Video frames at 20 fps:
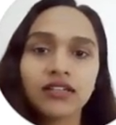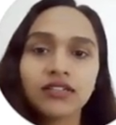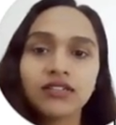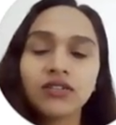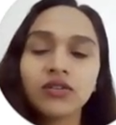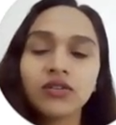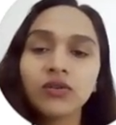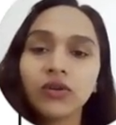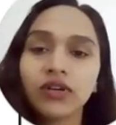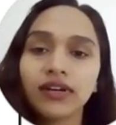
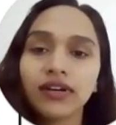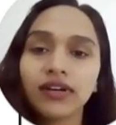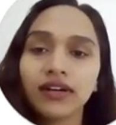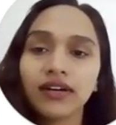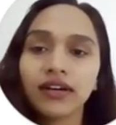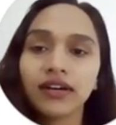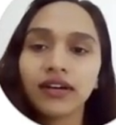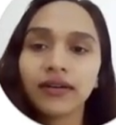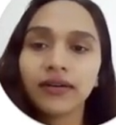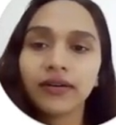So
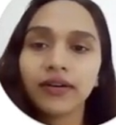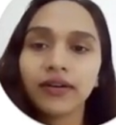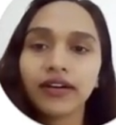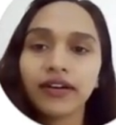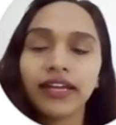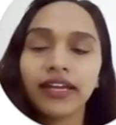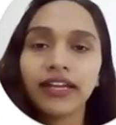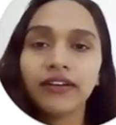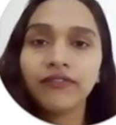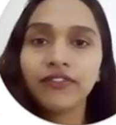
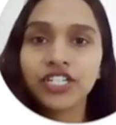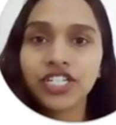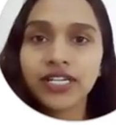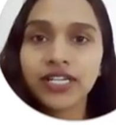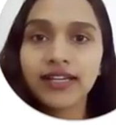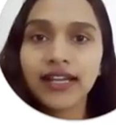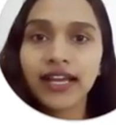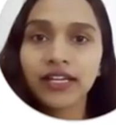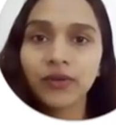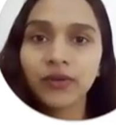a
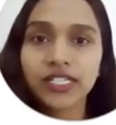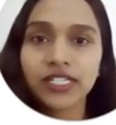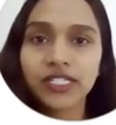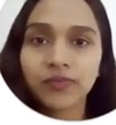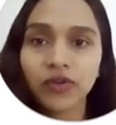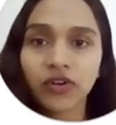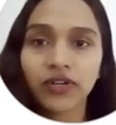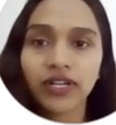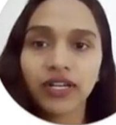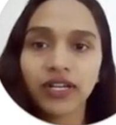vision
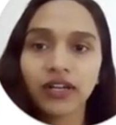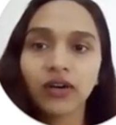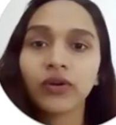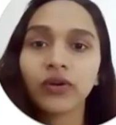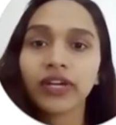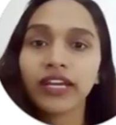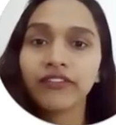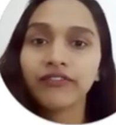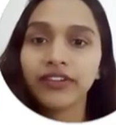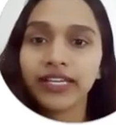language model
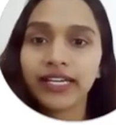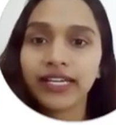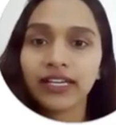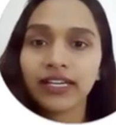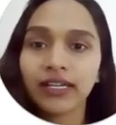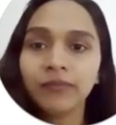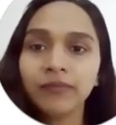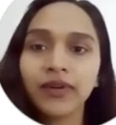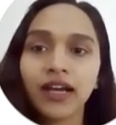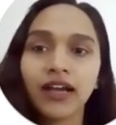or a
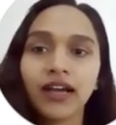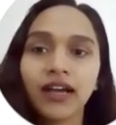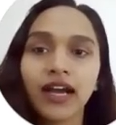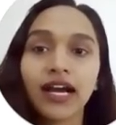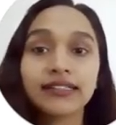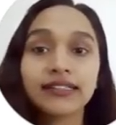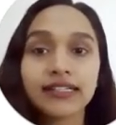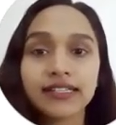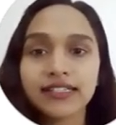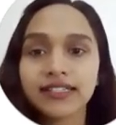VLM
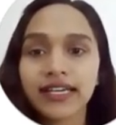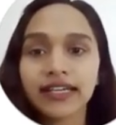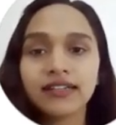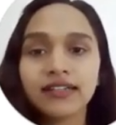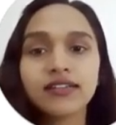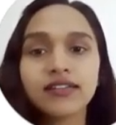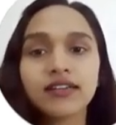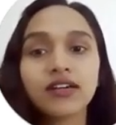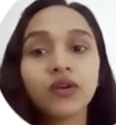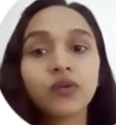
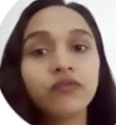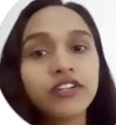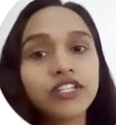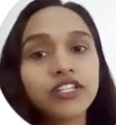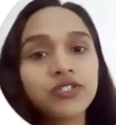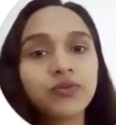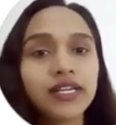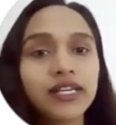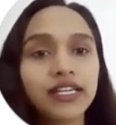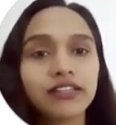understands
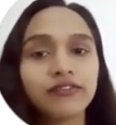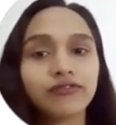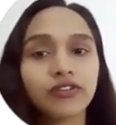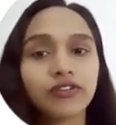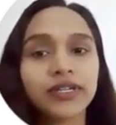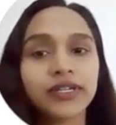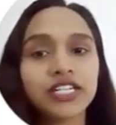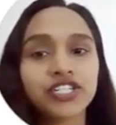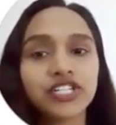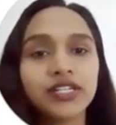visual
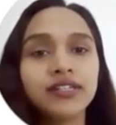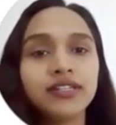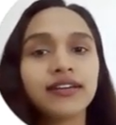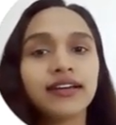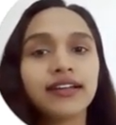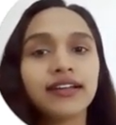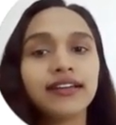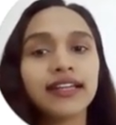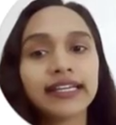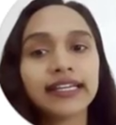information
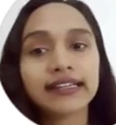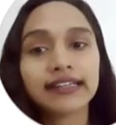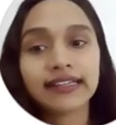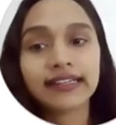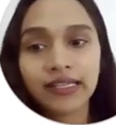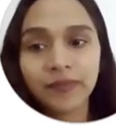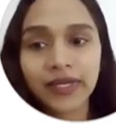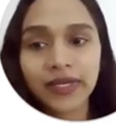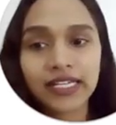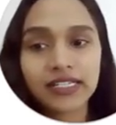
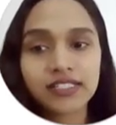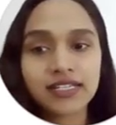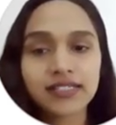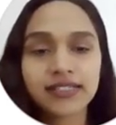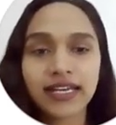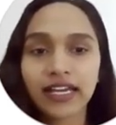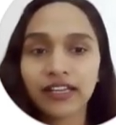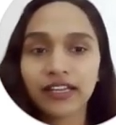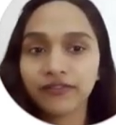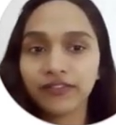like
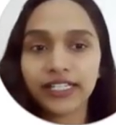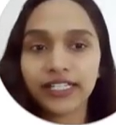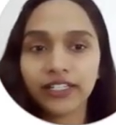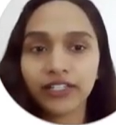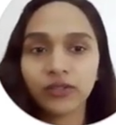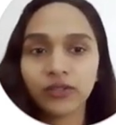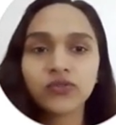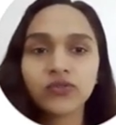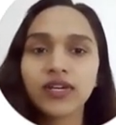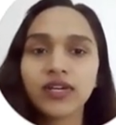images and
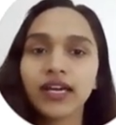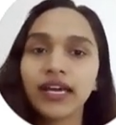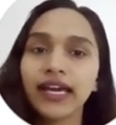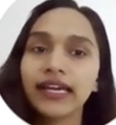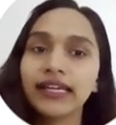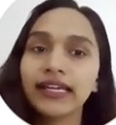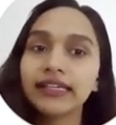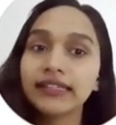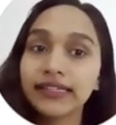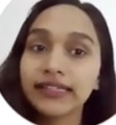videos
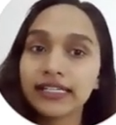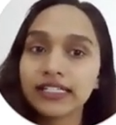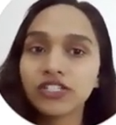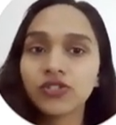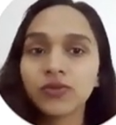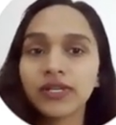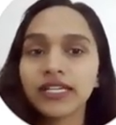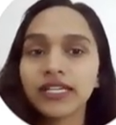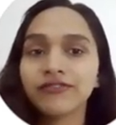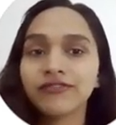and
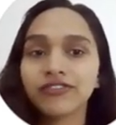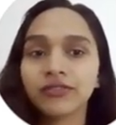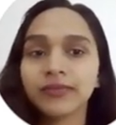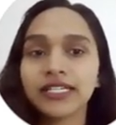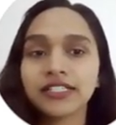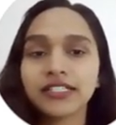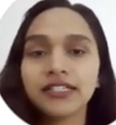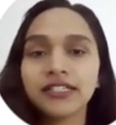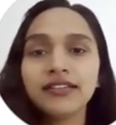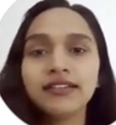textual
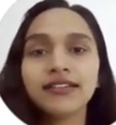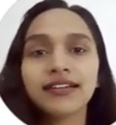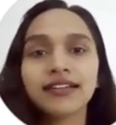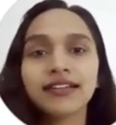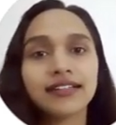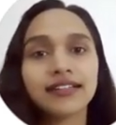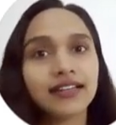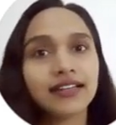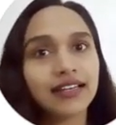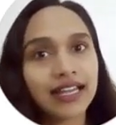information,
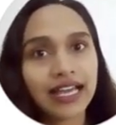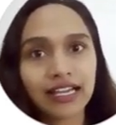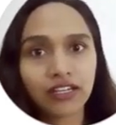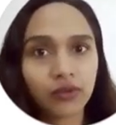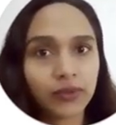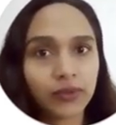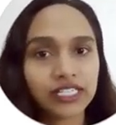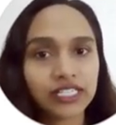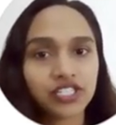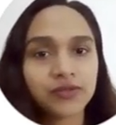
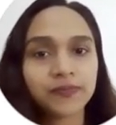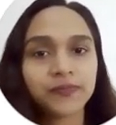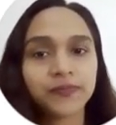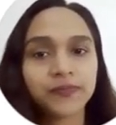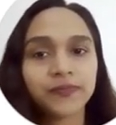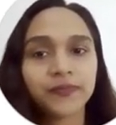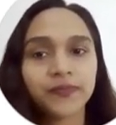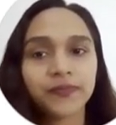language.